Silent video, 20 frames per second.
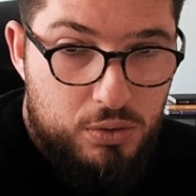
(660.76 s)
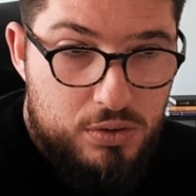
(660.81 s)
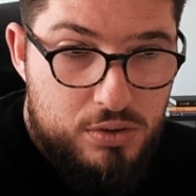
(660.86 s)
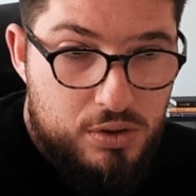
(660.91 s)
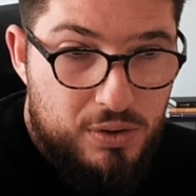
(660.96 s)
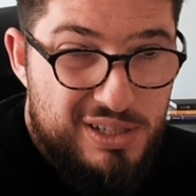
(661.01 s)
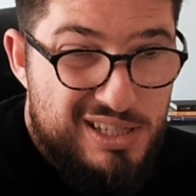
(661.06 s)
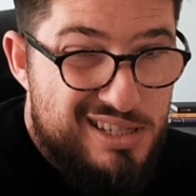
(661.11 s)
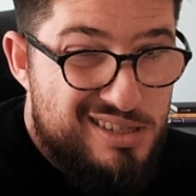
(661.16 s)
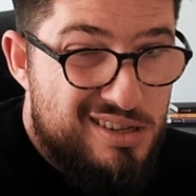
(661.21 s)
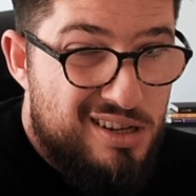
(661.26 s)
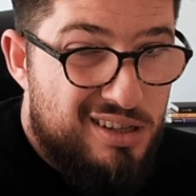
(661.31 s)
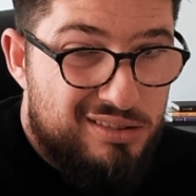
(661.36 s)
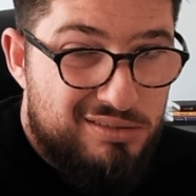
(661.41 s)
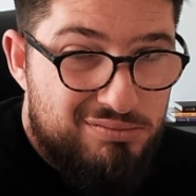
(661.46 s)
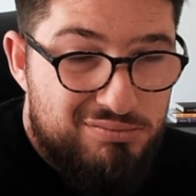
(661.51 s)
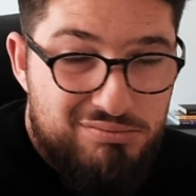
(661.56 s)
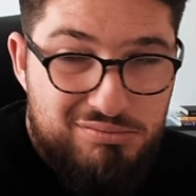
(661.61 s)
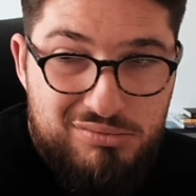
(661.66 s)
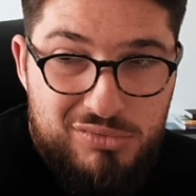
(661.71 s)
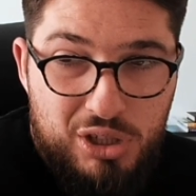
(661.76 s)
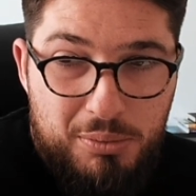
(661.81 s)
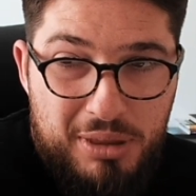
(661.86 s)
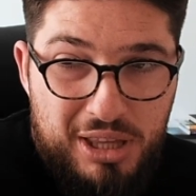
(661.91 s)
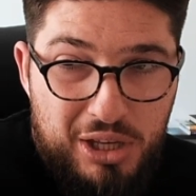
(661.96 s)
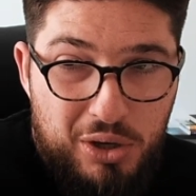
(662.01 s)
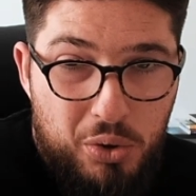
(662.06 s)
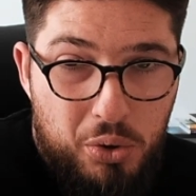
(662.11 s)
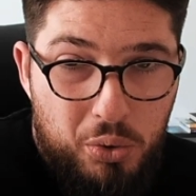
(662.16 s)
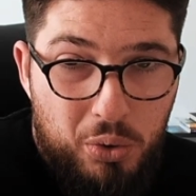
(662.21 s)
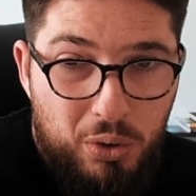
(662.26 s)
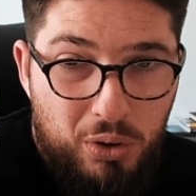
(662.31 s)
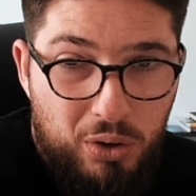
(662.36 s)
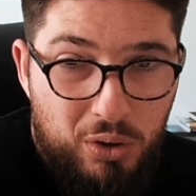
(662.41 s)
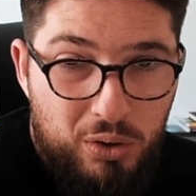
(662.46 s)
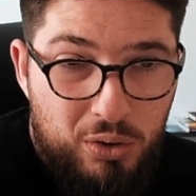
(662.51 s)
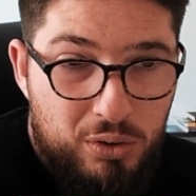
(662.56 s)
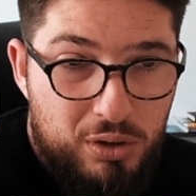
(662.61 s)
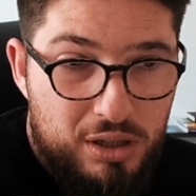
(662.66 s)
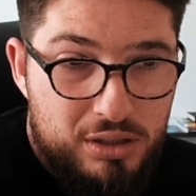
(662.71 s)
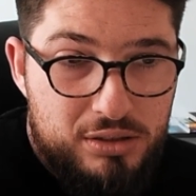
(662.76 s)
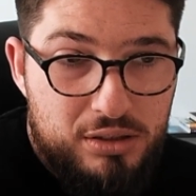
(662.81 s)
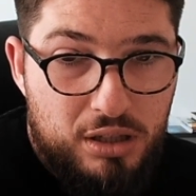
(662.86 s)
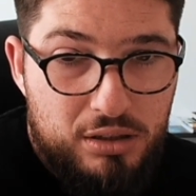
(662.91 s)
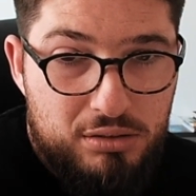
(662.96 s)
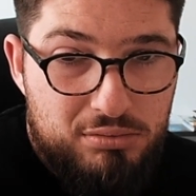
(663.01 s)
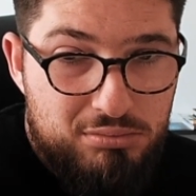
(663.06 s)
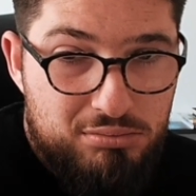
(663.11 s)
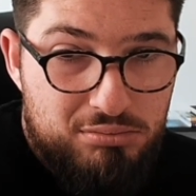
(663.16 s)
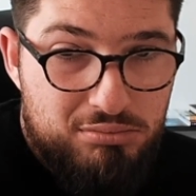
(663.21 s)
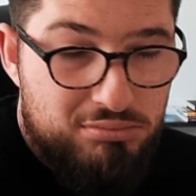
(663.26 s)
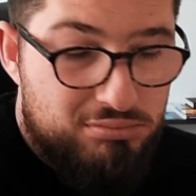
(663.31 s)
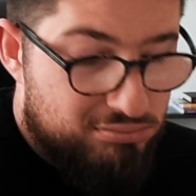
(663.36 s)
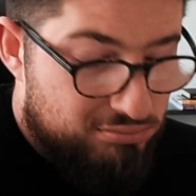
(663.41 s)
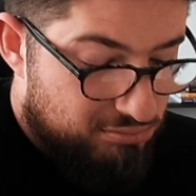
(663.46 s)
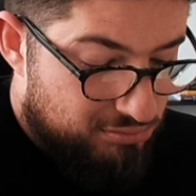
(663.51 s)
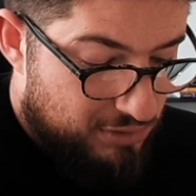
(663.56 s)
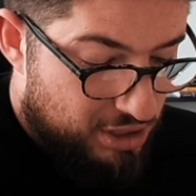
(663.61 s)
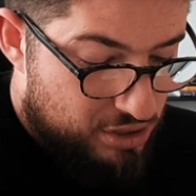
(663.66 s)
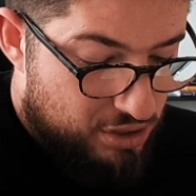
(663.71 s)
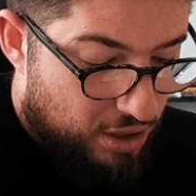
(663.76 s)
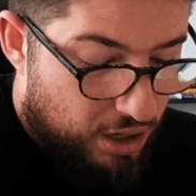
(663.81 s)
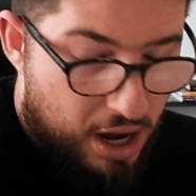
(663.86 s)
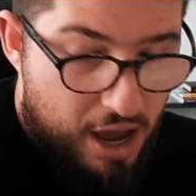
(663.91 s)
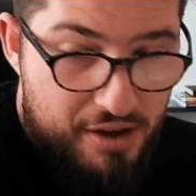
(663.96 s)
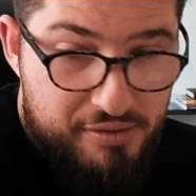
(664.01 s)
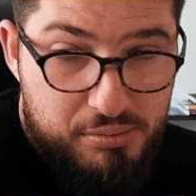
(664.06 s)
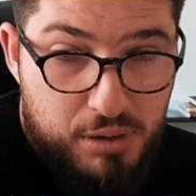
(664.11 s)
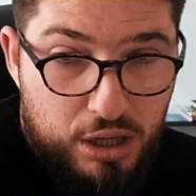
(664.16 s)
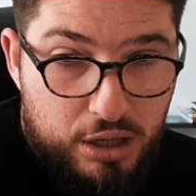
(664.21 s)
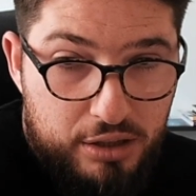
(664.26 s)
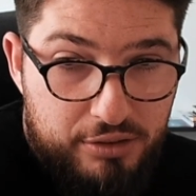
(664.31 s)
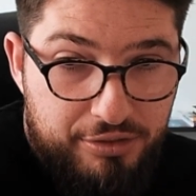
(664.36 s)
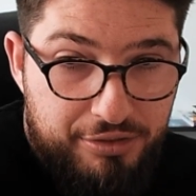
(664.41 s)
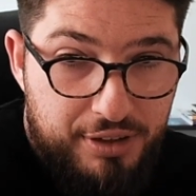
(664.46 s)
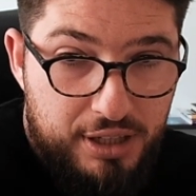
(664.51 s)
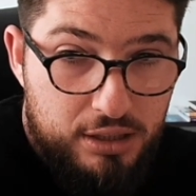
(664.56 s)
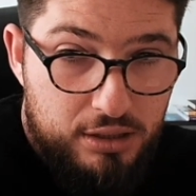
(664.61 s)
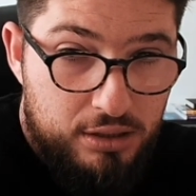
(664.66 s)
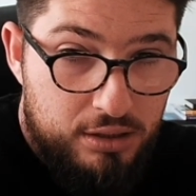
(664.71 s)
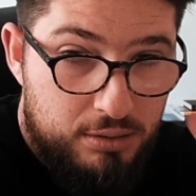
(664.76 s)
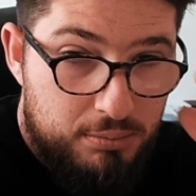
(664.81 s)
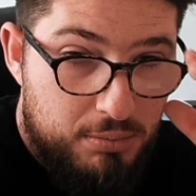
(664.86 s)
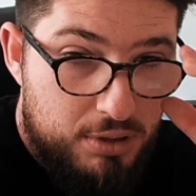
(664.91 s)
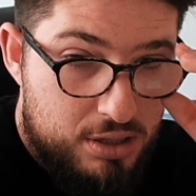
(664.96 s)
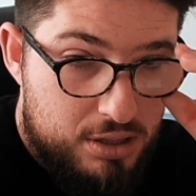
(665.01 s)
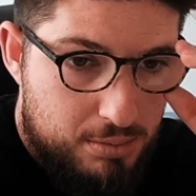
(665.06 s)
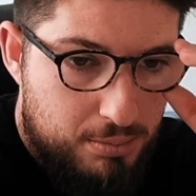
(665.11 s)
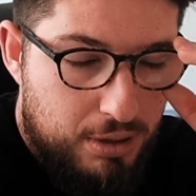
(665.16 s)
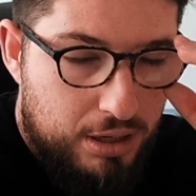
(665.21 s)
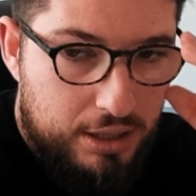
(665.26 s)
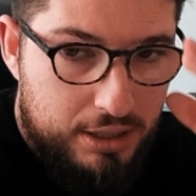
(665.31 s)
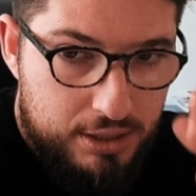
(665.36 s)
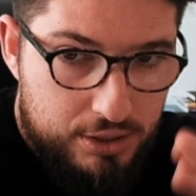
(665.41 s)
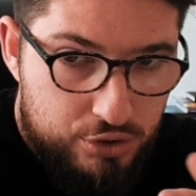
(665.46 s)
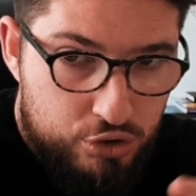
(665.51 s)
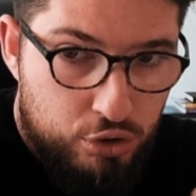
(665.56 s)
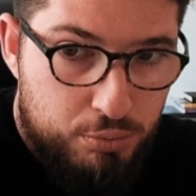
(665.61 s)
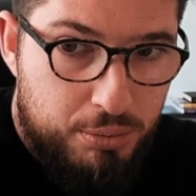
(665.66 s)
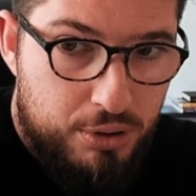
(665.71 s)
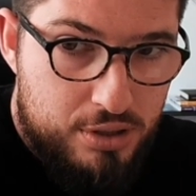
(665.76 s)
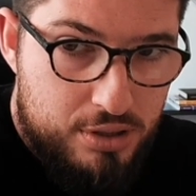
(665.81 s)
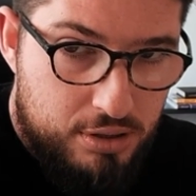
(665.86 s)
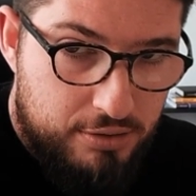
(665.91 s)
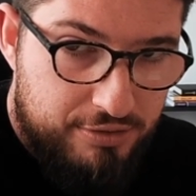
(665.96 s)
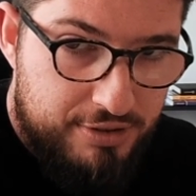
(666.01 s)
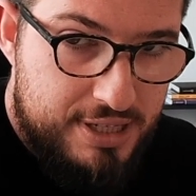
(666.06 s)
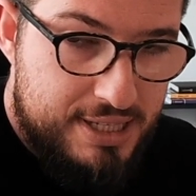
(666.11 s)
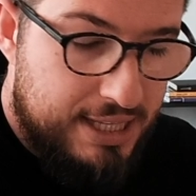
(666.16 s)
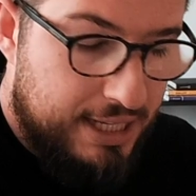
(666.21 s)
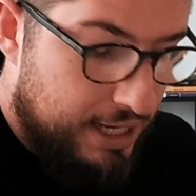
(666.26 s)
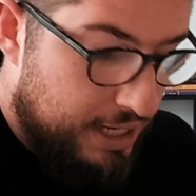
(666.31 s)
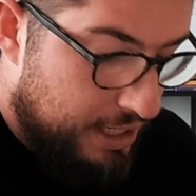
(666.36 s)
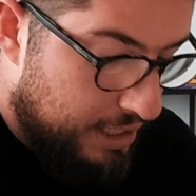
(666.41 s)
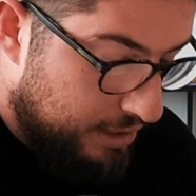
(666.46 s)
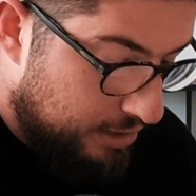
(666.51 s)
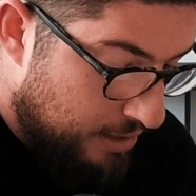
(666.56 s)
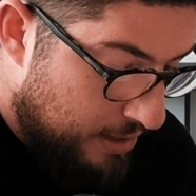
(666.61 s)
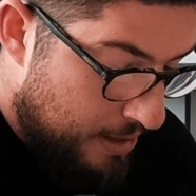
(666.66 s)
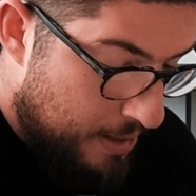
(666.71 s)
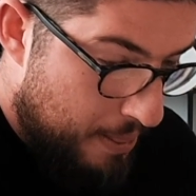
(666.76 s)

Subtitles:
So it's not something cool. It's not gonna have market fit because the market is super sophisticated.